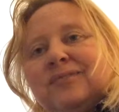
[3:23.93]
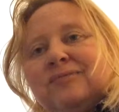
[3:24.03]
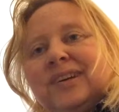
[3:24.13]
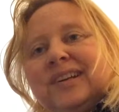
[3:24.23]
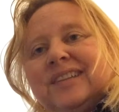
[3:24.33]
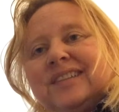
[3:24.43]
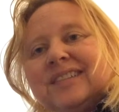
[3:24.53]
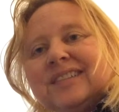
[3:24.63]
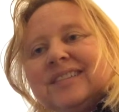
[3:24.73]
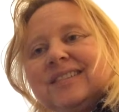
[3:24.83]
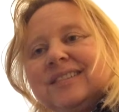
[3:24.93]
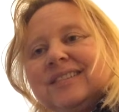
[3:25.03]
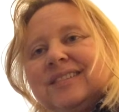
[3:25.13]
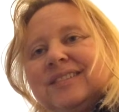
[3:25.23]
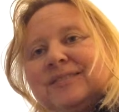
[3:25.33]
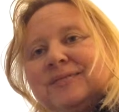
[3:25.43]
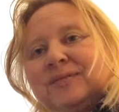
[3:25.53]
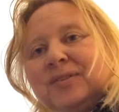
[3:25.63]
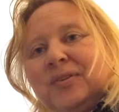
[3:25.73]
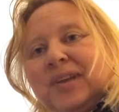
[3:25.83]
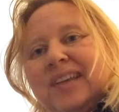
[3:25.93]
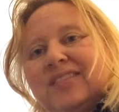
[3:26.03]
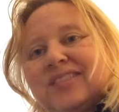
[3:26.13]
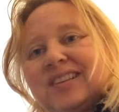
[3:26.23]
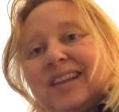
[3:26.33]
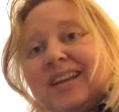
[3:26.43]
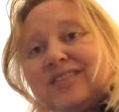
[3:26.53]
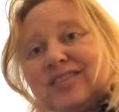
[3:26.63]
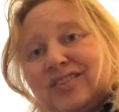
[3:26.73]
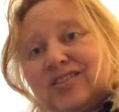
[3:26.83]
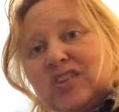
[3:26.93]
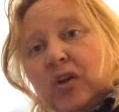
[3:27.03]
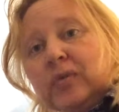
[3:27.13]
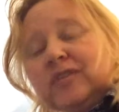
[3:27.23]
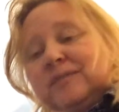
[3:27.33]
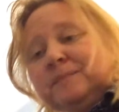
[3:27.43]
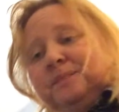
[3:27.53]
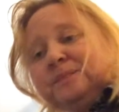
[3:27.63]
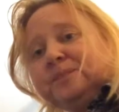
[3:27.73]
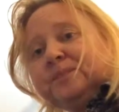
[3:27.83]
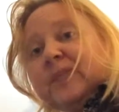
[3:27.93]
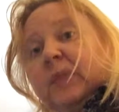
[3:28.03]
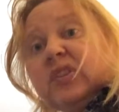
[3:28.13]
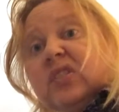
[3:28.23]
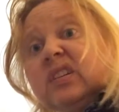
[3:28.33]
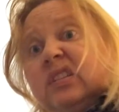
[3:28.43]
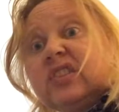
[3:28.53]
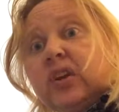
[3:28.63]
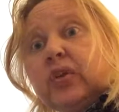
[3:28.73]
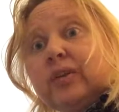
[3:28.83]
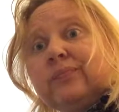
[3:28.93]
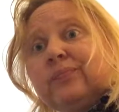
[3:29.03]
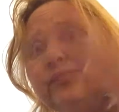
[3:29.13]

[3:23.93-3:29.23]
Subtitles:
Right, okay, just in case you're not sewers, I'm just going to show you.